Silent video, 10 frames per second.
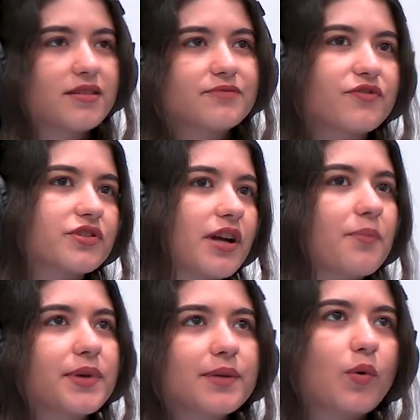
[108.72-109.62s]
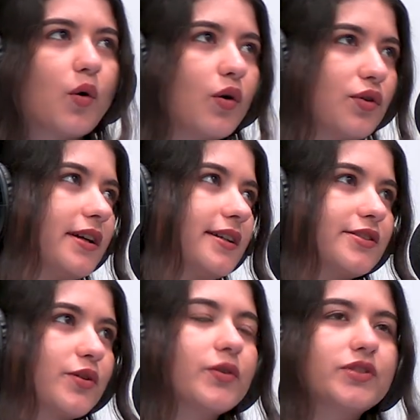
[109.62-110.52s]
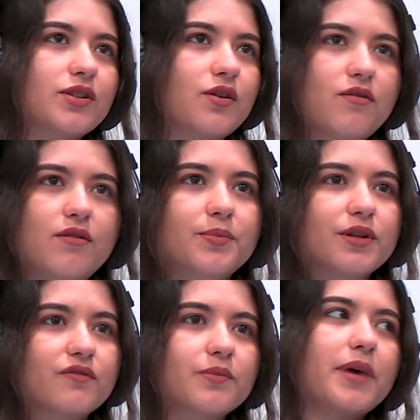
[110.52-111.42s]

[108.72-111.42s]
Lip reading: for some people, it's also a bit of a